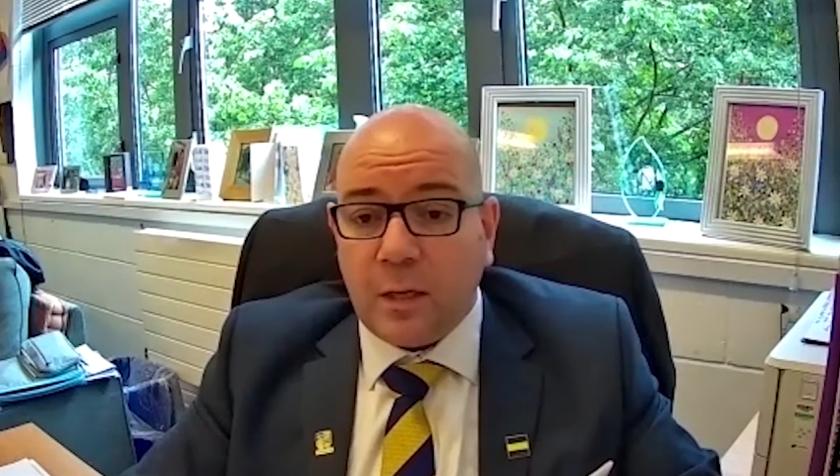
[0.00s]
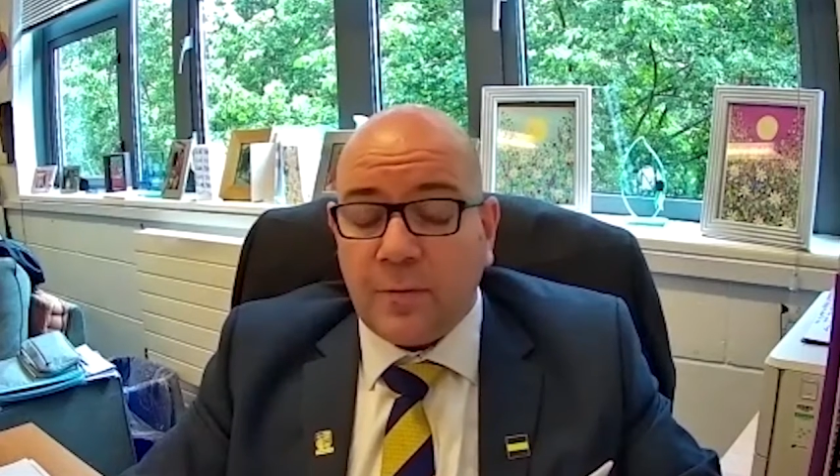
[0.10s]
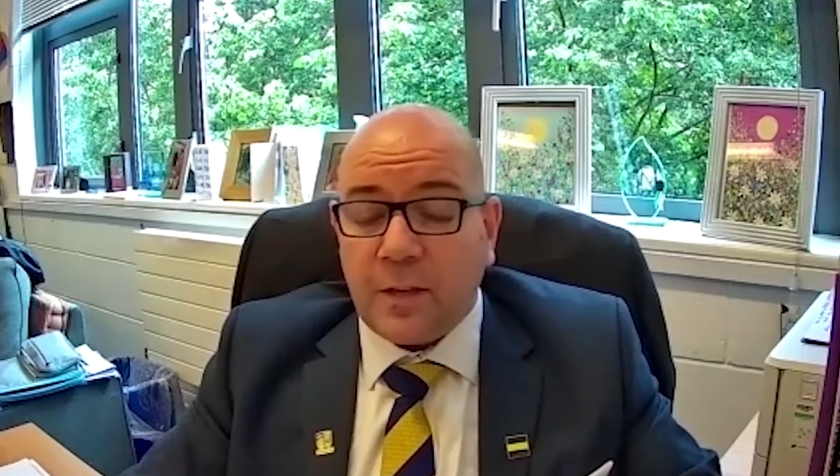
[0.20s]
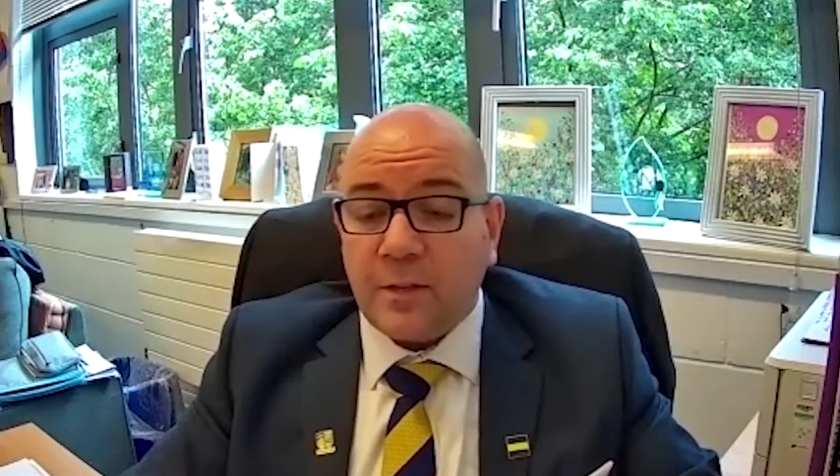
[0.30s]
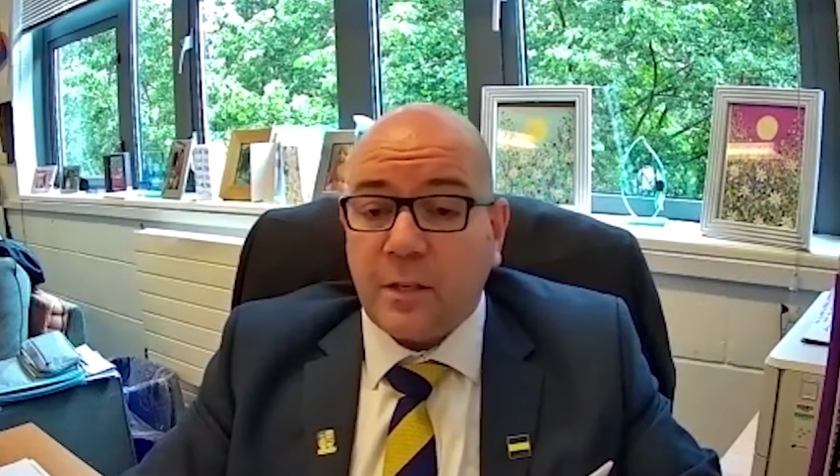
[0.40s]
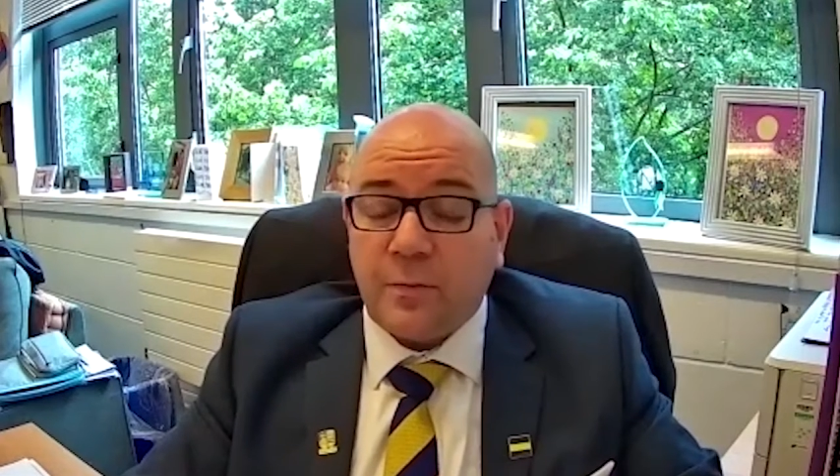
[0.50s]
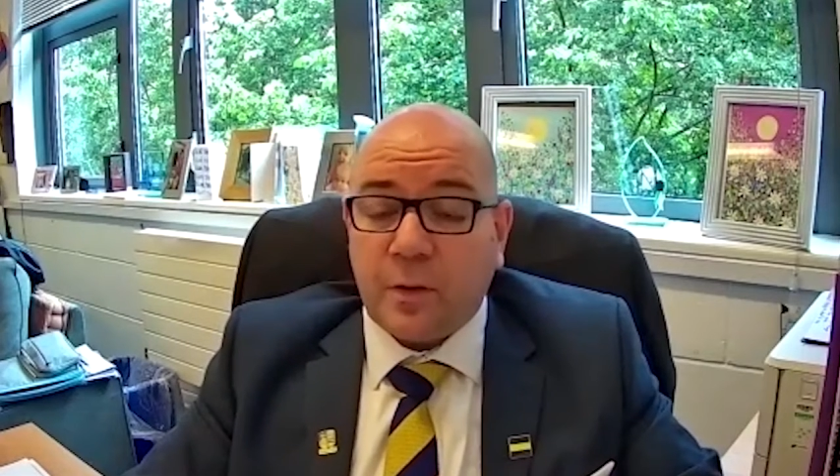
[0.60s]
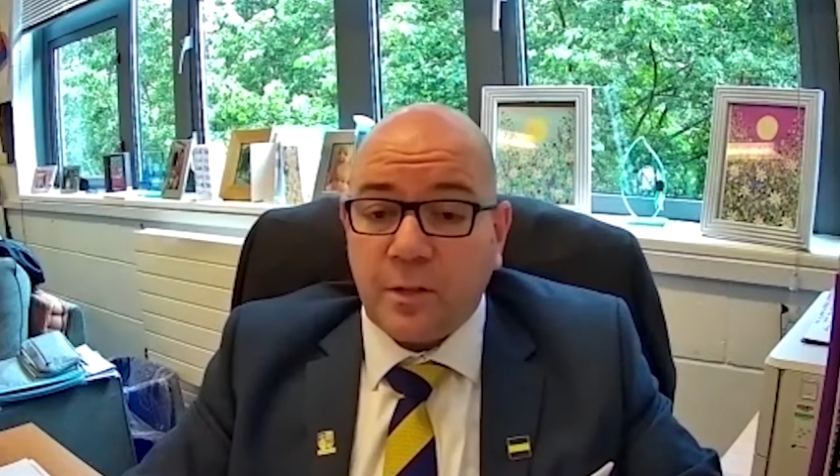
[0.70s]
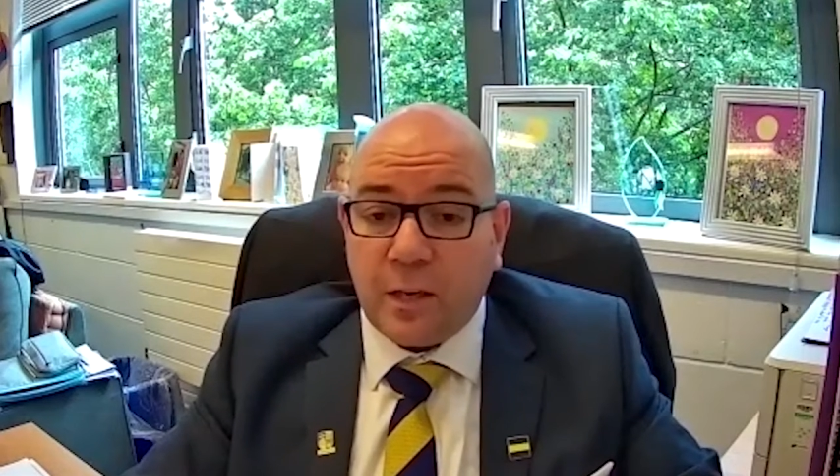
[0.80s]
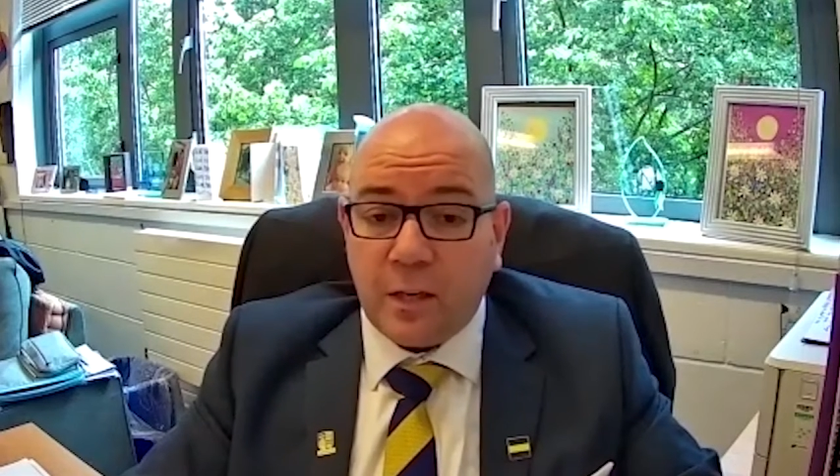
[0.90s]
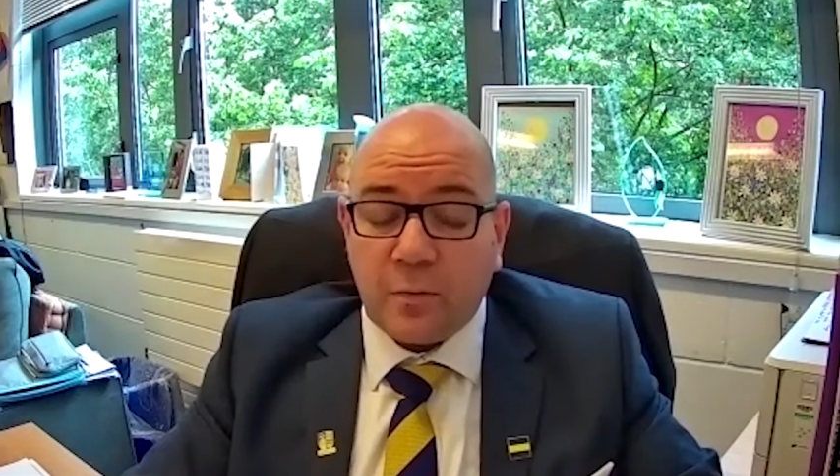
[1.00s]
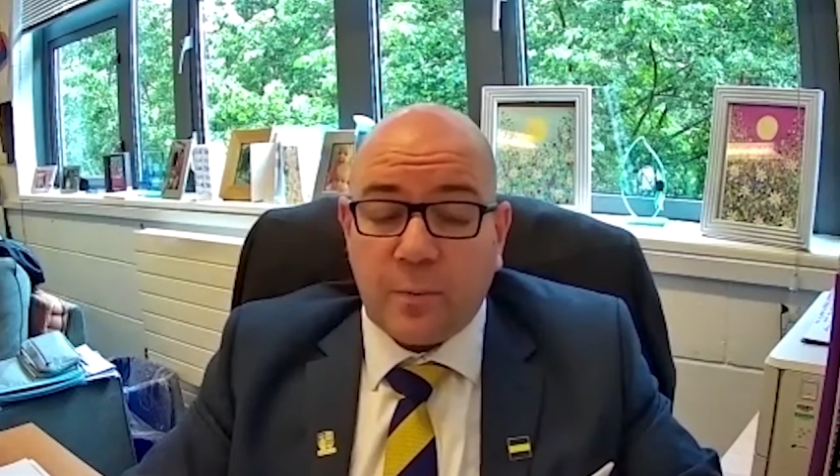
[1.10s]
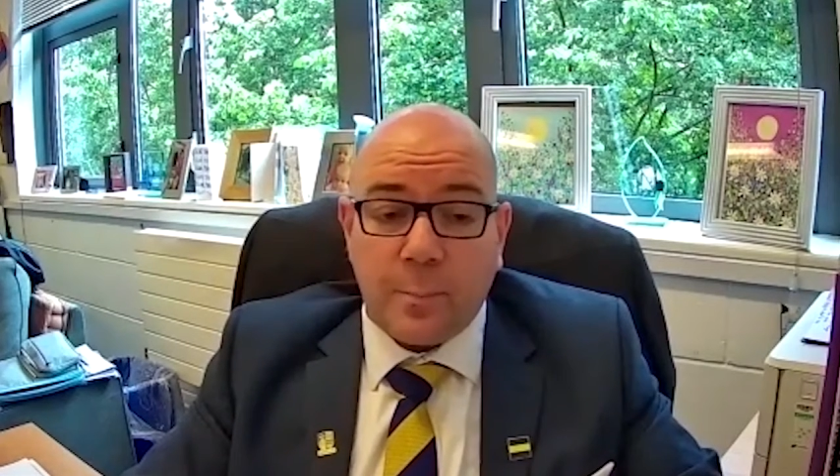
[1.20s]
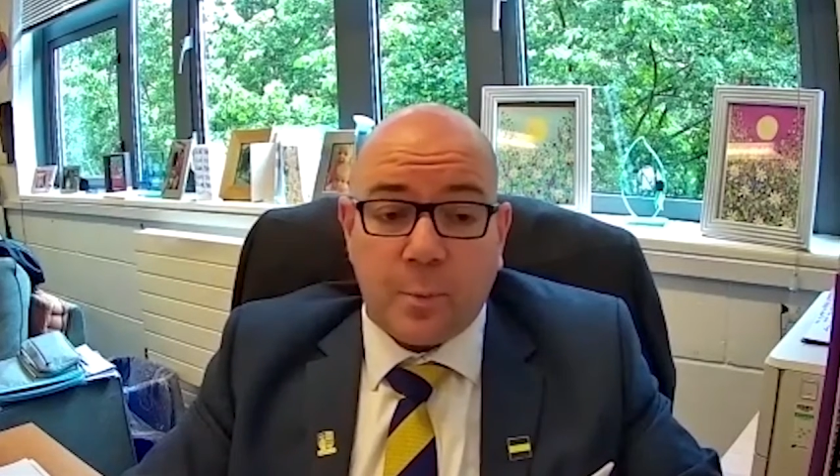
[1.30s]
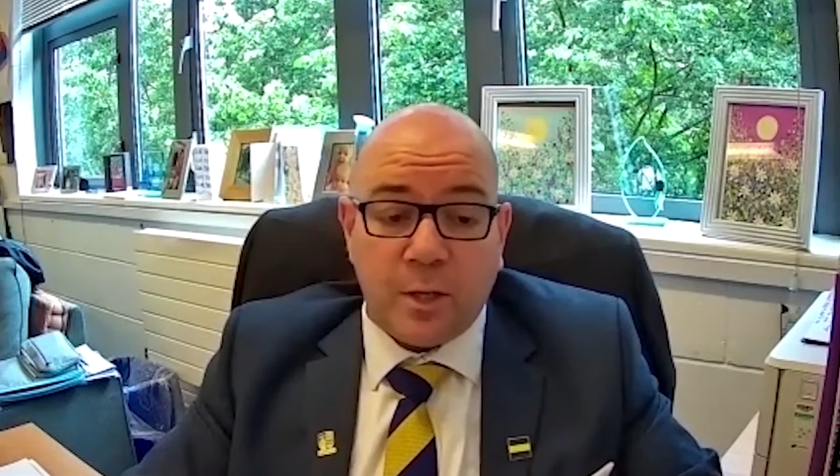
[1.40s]
they're self-isolating at
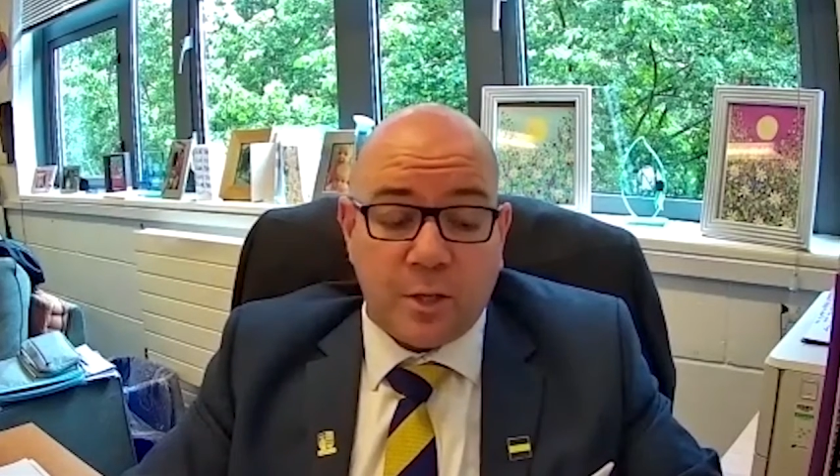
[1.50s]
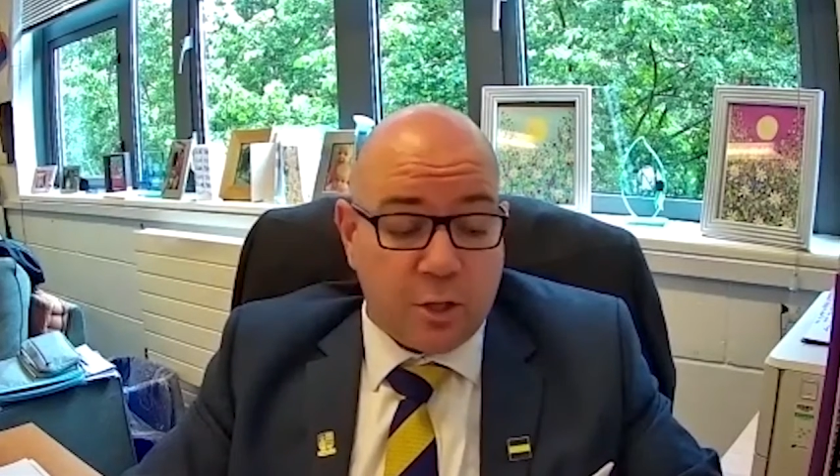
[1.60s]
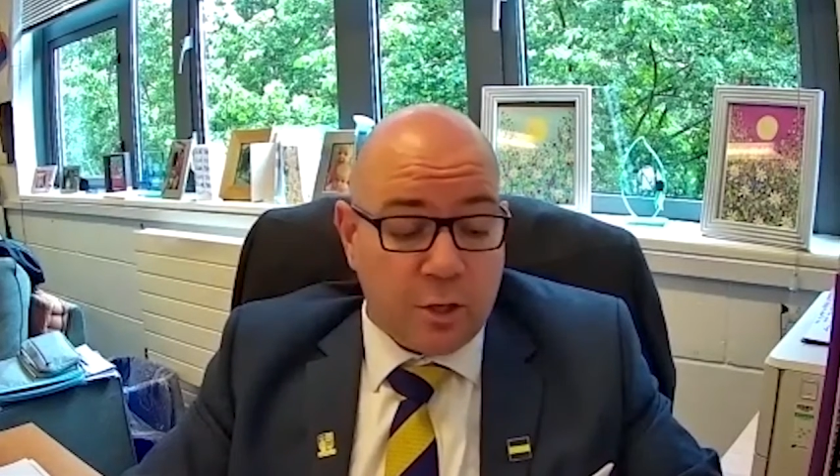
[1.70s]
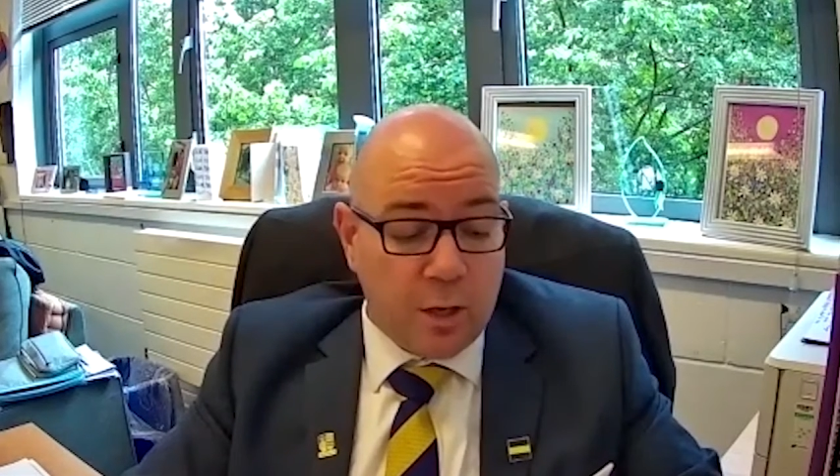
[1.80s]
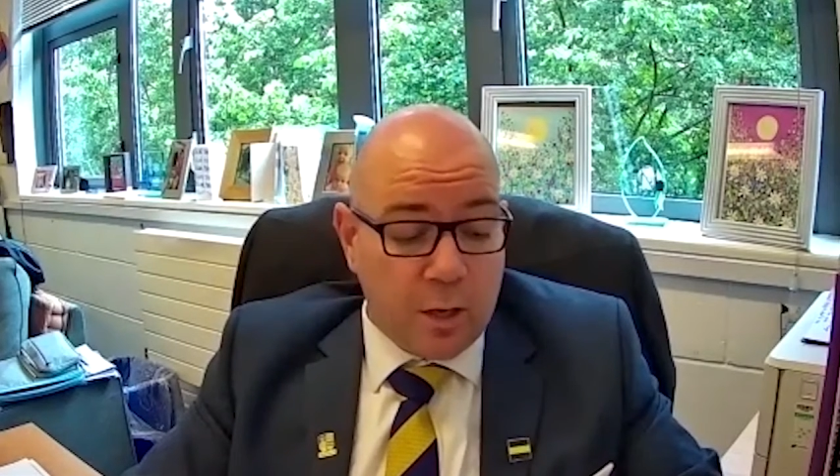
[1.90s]
Redbridge,